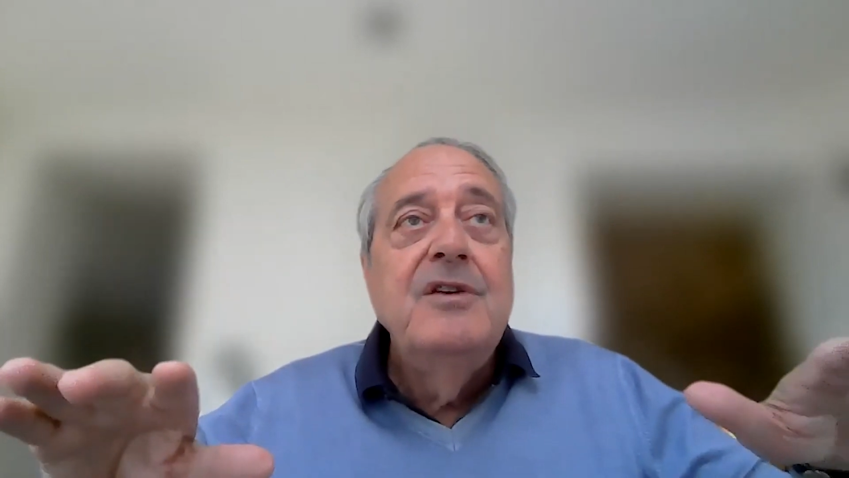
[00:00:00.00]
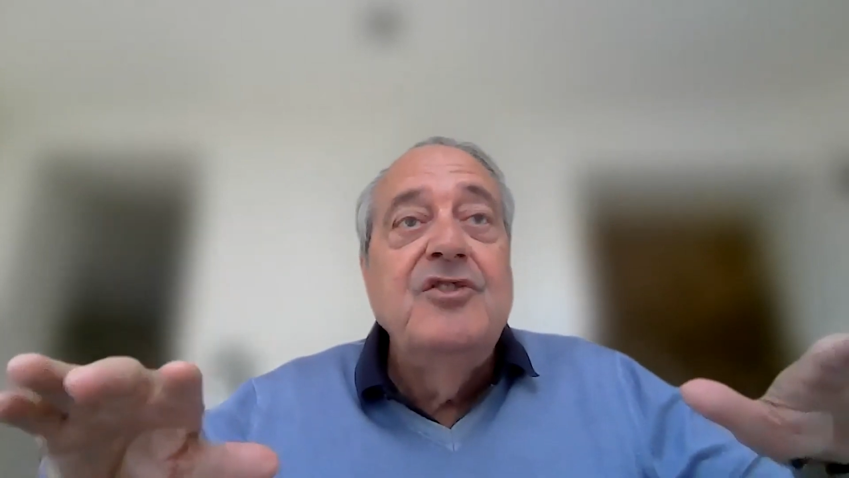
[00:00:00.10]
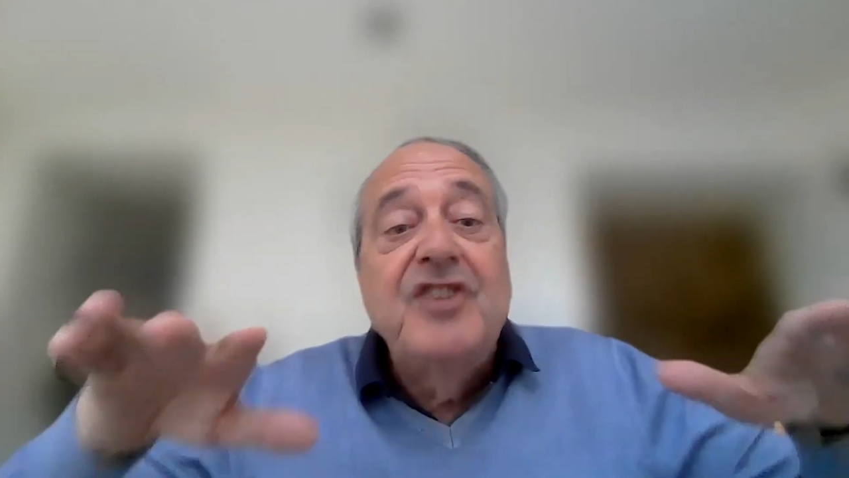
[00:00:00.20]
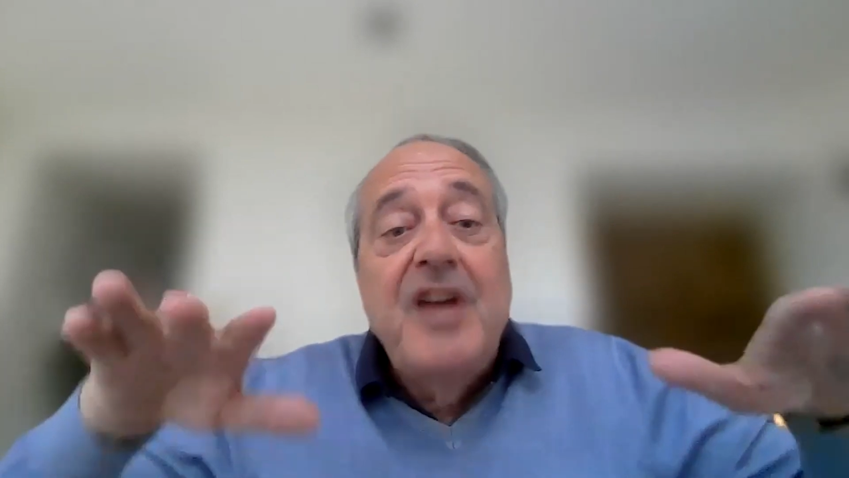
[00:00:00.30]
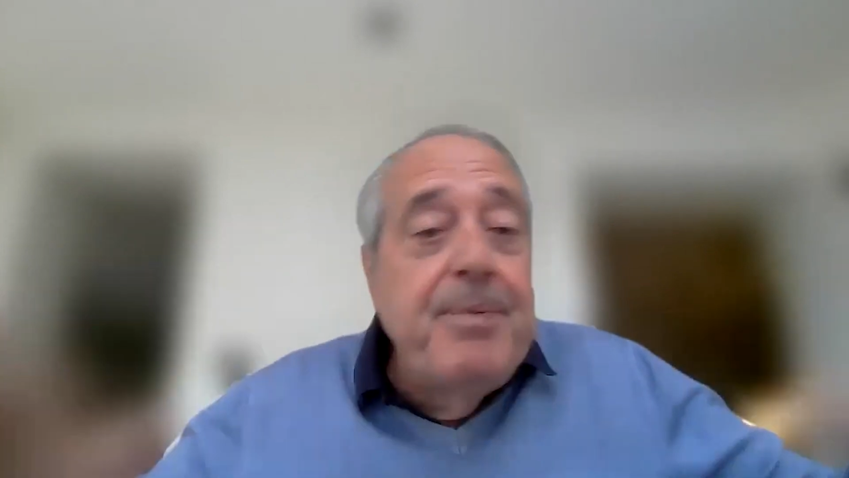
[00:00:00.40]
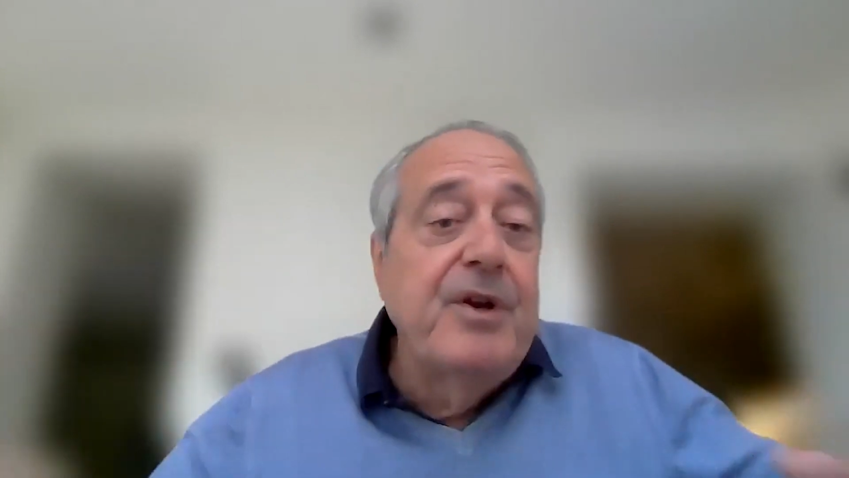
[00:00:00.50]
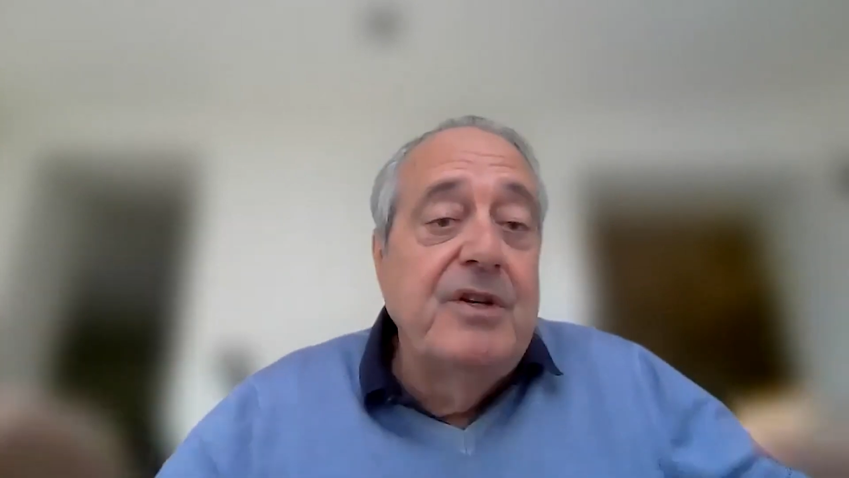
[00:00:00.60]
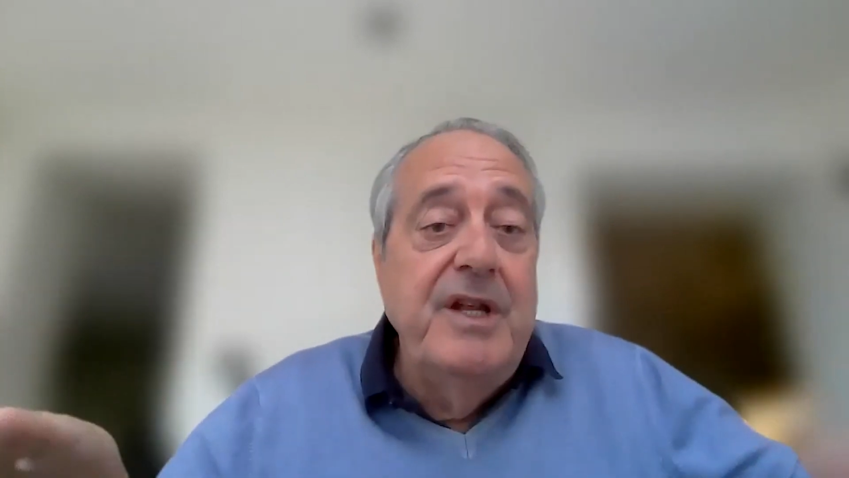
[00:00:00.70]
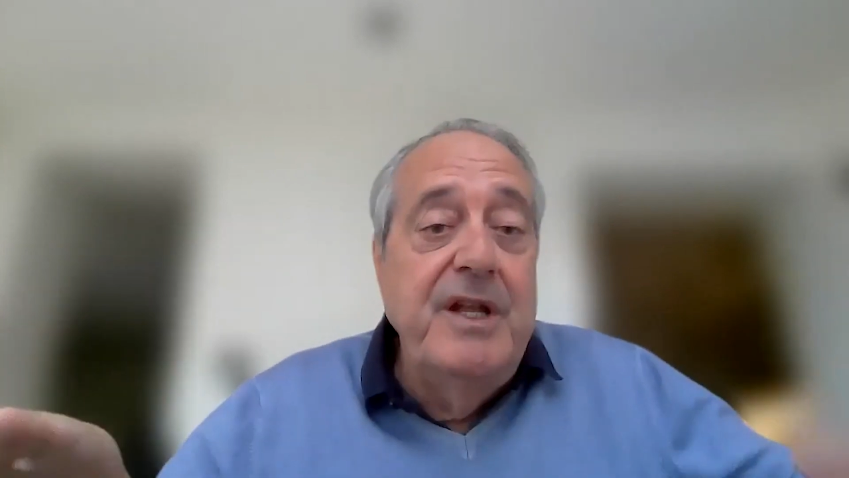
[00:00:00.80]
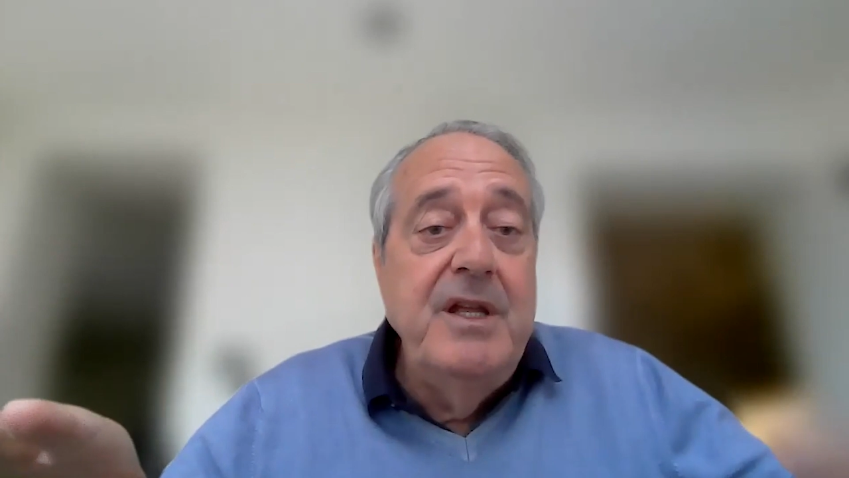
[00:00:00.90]

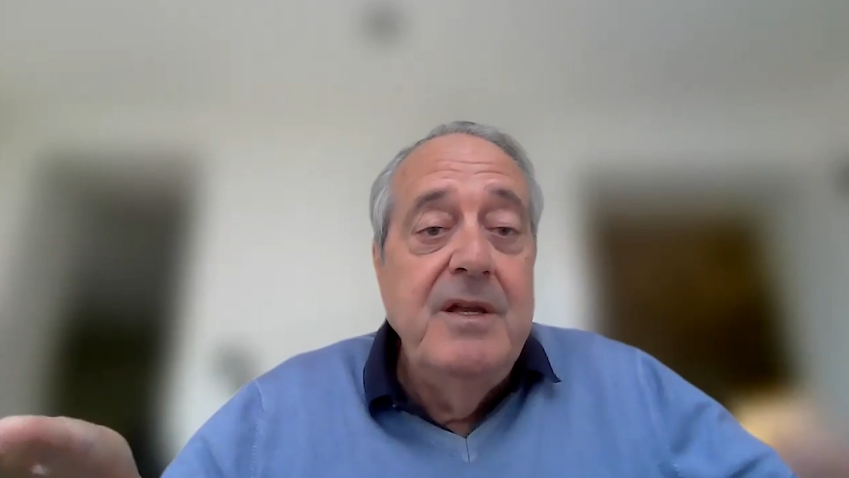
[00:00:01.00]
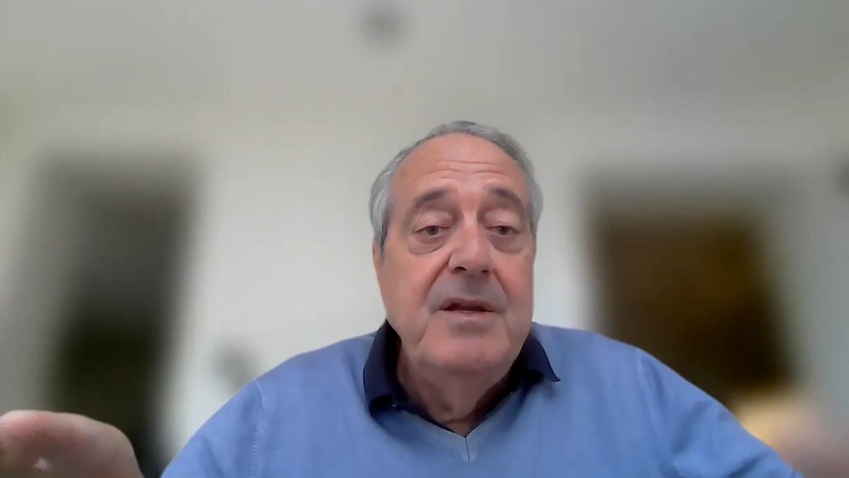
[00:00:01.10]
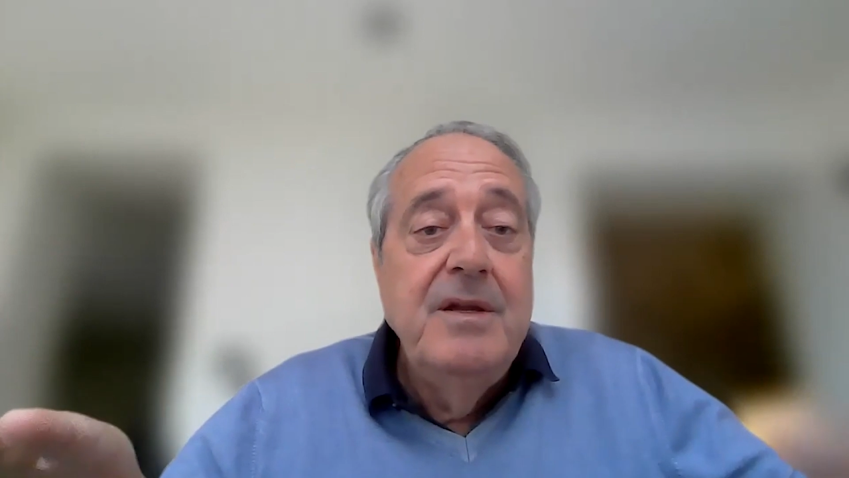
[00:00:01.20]
separately,